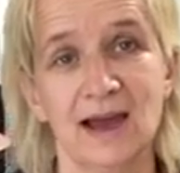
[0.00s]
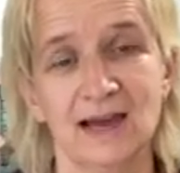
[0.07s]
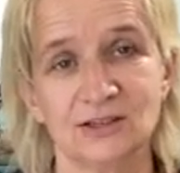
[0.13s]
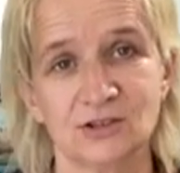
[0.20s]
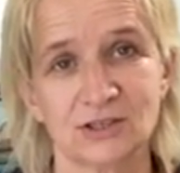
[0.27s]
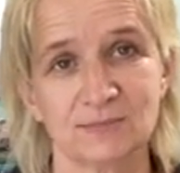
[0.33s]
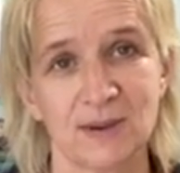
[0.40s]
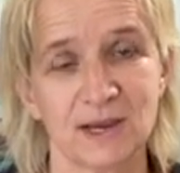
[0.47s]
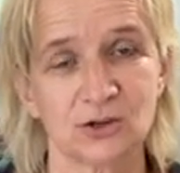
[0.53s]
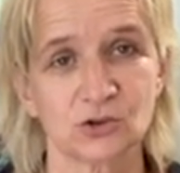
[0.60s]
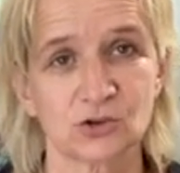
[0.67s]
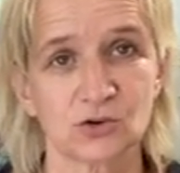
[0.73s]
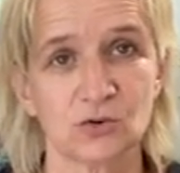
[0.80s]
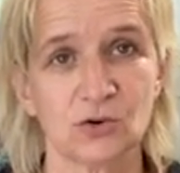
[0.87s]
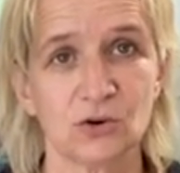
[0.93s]
Just make
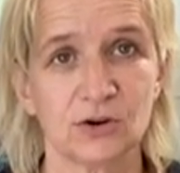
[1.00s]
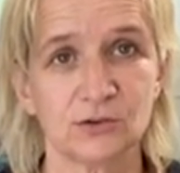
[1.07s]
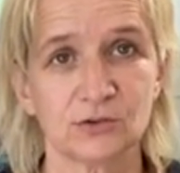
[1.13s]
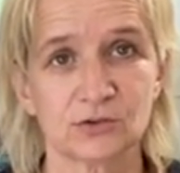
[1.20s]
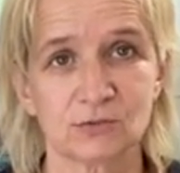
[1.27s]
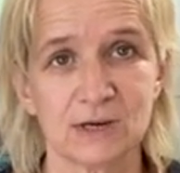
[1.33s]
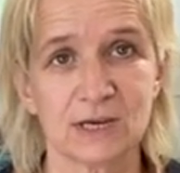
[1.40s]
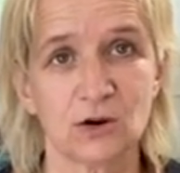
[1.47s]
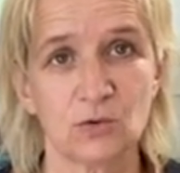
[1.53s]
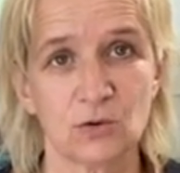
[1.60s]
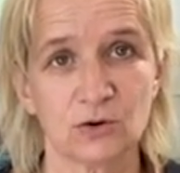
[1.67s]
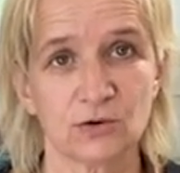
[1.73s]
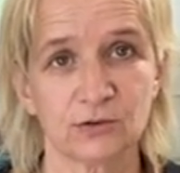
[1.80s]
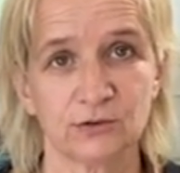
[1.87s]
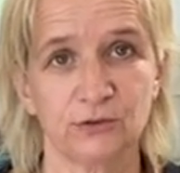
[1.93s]
sure
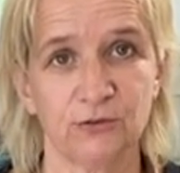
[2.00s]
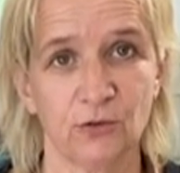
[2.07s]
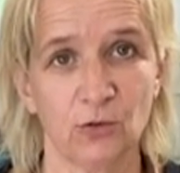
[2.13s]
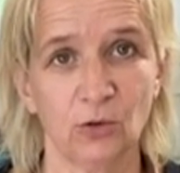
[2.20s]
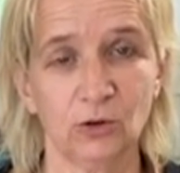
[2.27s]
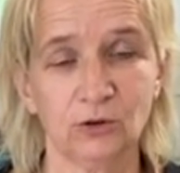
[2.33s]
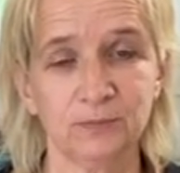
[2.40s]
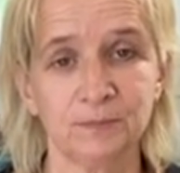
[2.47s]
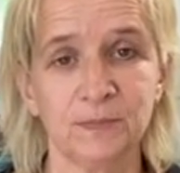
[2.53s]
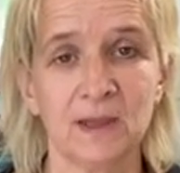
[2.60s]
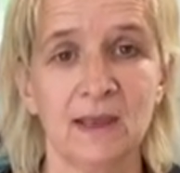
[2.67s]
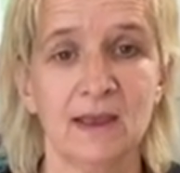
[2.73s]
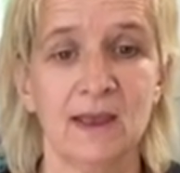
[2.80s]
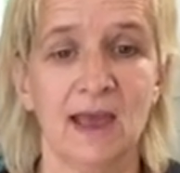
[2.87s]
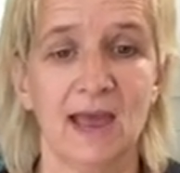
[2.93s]
3/4 full
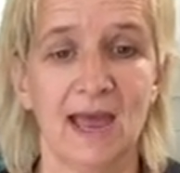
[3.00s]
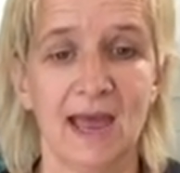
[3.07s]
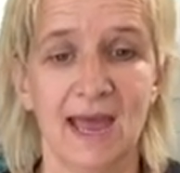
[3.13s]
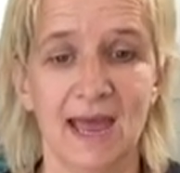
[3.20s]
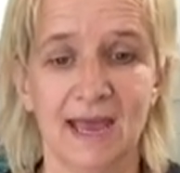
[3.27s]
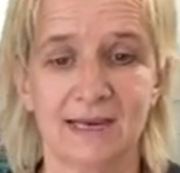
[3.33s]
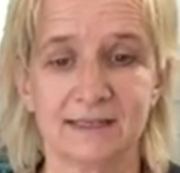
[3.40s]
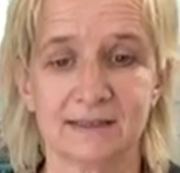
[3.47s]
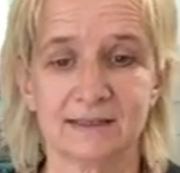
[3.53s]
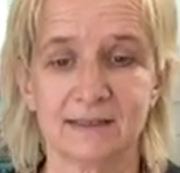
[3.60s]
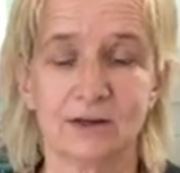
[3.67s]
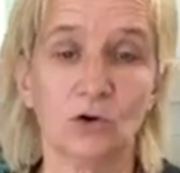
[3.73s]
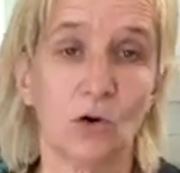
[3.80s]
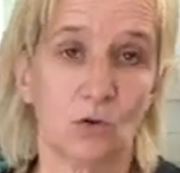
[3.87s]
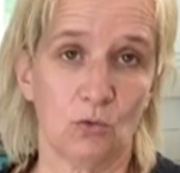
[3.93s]
and
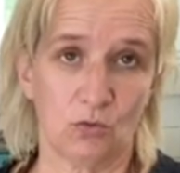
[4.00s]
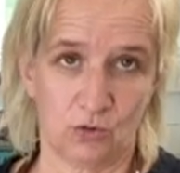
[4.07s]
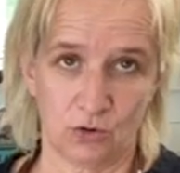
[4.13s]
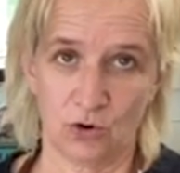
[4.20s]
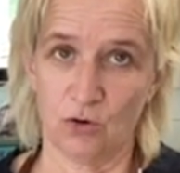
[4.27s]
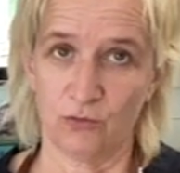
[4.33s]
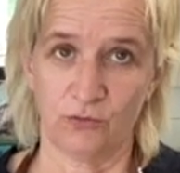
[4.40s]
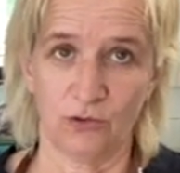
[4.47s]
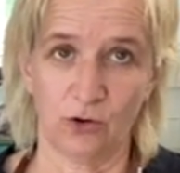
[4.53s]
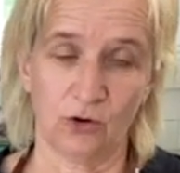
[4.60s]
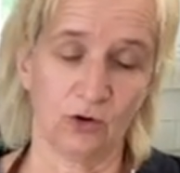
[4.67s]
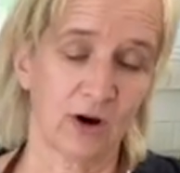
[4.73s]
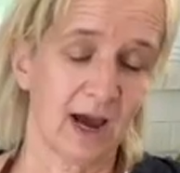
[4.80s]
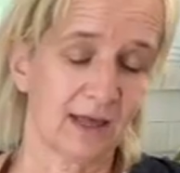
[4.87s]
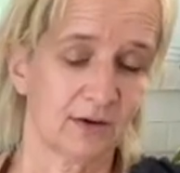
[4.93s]
no
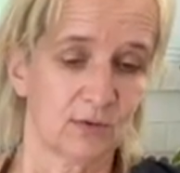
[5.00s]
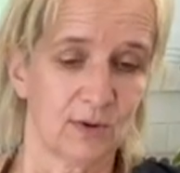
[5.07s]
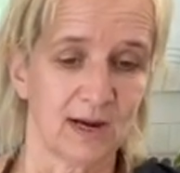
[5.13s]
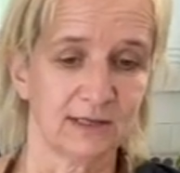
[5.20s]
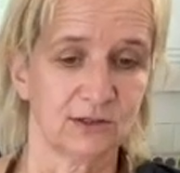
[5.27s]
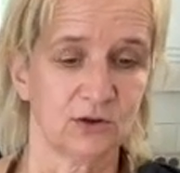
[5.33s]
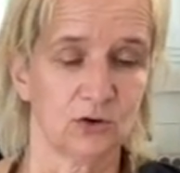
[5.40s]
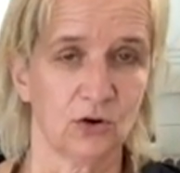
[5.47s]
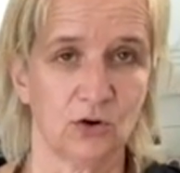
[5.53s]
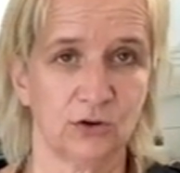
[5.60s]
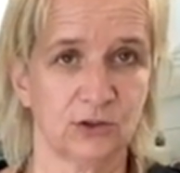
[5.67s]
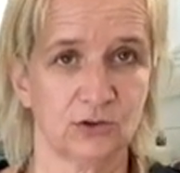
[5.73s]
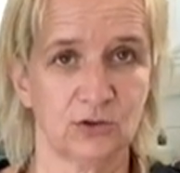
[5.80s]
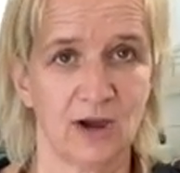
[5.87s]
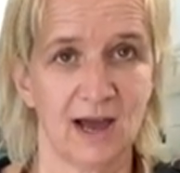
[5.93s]
fuller, otherwise you're going
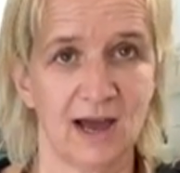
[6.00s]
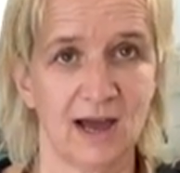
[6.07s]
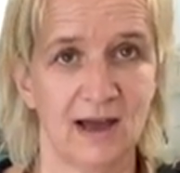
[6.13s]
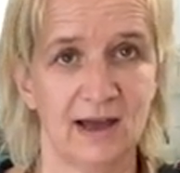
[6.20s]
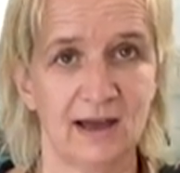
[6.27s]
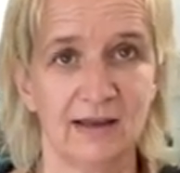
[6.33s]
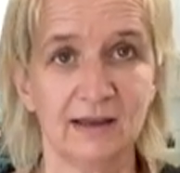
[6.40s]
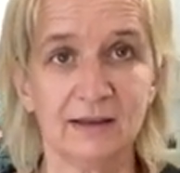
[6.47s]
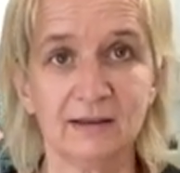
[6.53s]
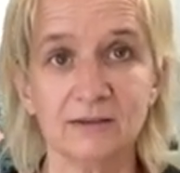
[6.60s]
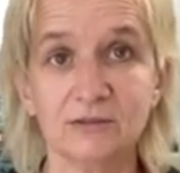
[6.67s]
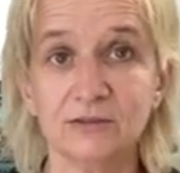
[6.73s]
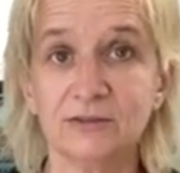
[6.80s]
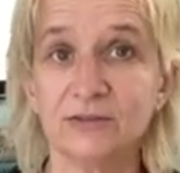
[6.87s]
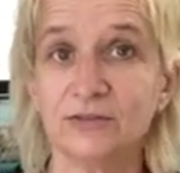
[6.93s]
to
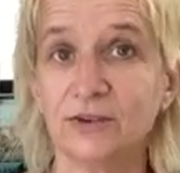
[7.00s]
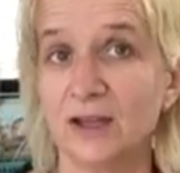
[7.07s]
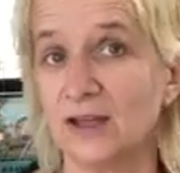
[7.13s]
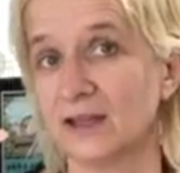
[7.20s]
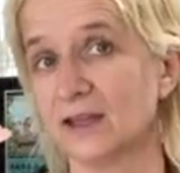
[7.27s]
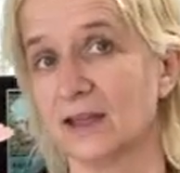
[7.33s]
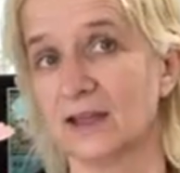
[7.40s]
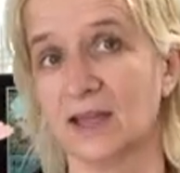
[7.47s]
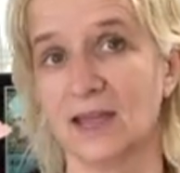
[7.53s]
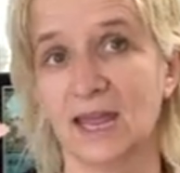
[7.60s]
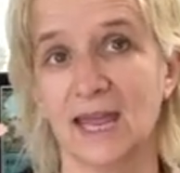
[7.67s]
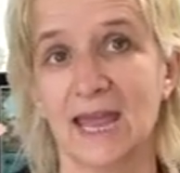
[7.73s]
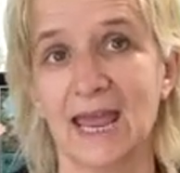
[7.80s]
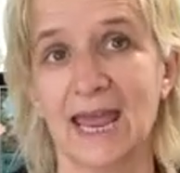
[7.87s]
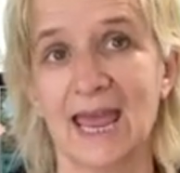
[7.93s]
have
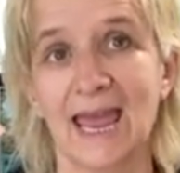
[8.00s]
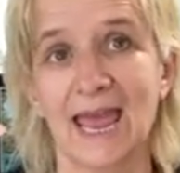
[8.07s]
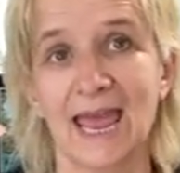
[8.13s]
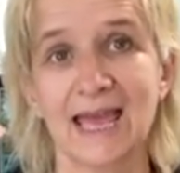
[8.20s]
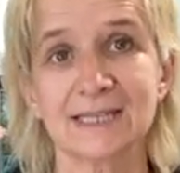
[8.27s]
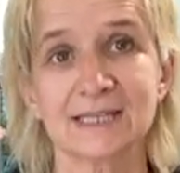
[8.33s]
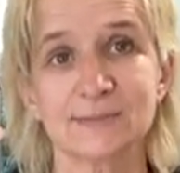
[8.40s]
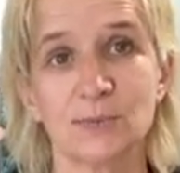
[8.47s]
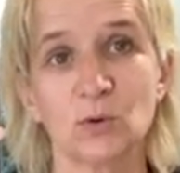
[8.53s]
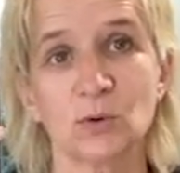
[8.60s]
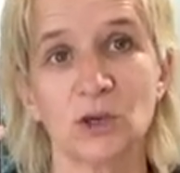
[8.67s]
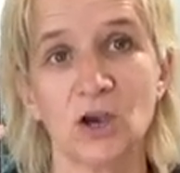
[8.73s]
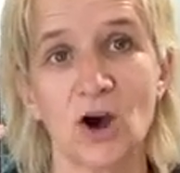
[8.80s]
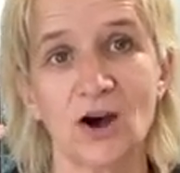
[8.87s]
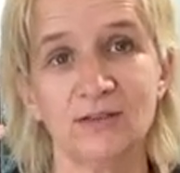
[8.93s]
a
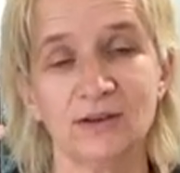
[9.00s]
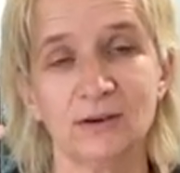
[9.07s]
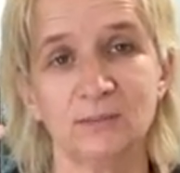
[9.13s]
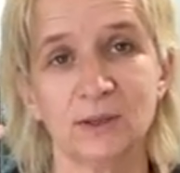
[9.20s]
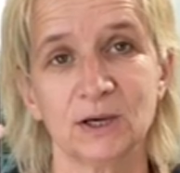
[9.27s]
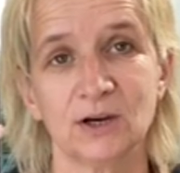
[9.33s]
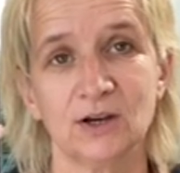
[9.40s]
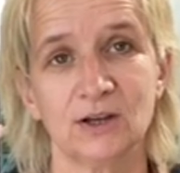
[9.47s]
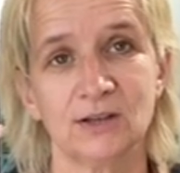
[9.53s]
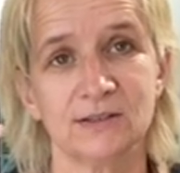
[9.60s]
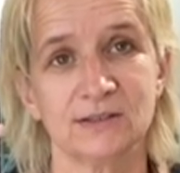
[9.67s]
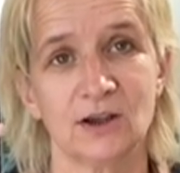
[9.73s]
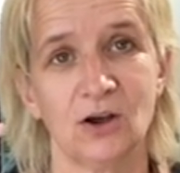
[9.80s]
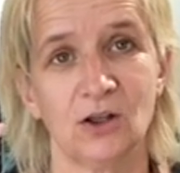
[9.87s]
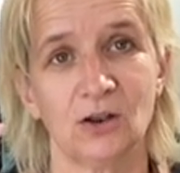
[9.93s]
smoky oven because
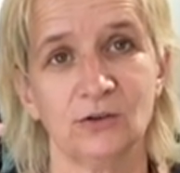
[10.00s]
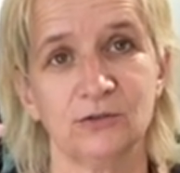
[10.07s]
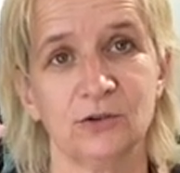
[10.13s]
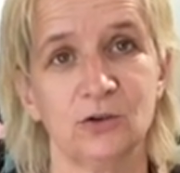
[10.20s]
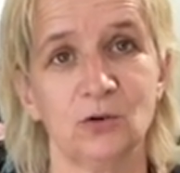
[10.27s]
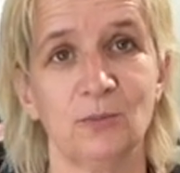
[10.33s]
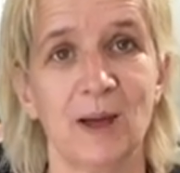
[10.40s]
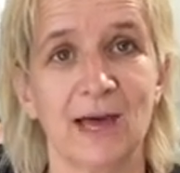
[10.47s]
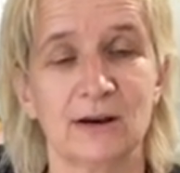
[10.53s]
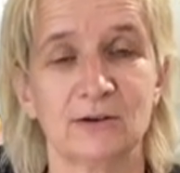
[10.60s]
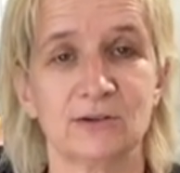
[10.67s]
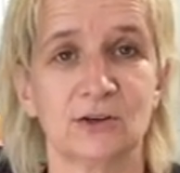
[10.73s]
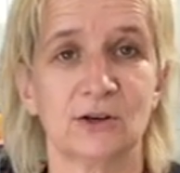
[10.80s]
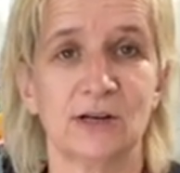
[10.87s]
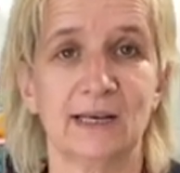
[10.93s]
all of your batter is
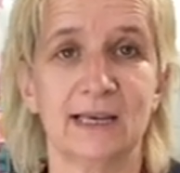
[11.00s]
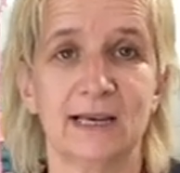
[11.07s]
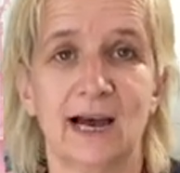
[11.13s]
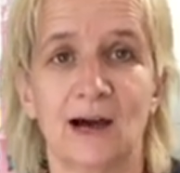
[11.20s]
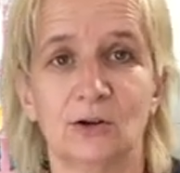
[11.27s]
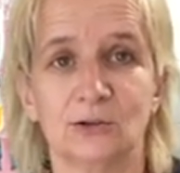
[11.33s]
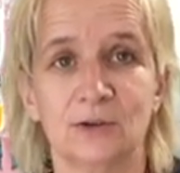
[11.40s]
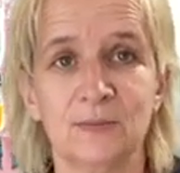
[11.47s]
going to leak out.